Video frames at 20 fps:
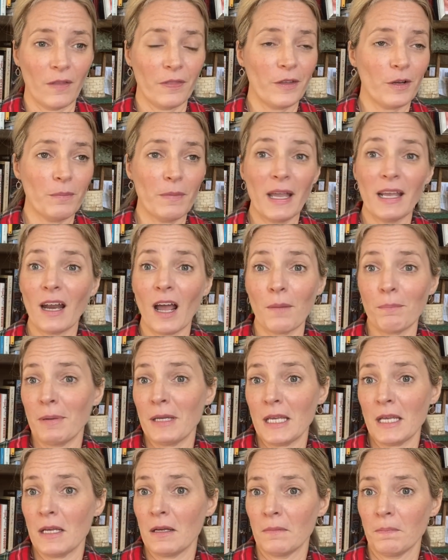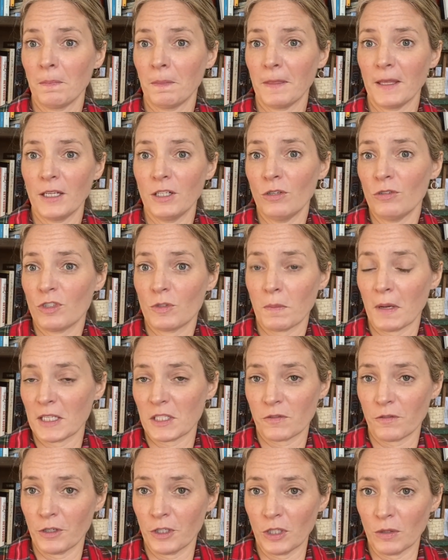There may not be a new space
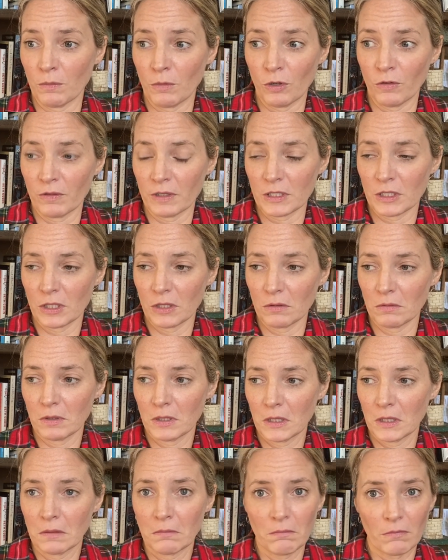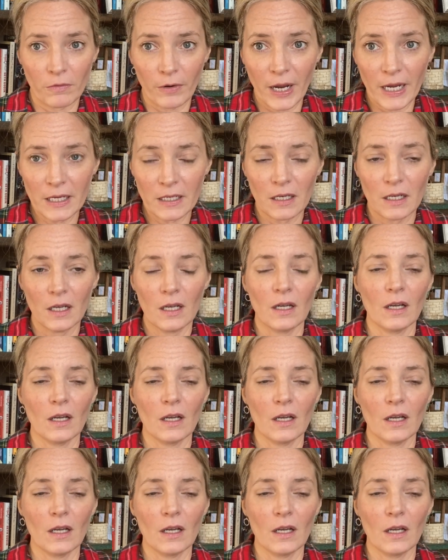for you to move into, right?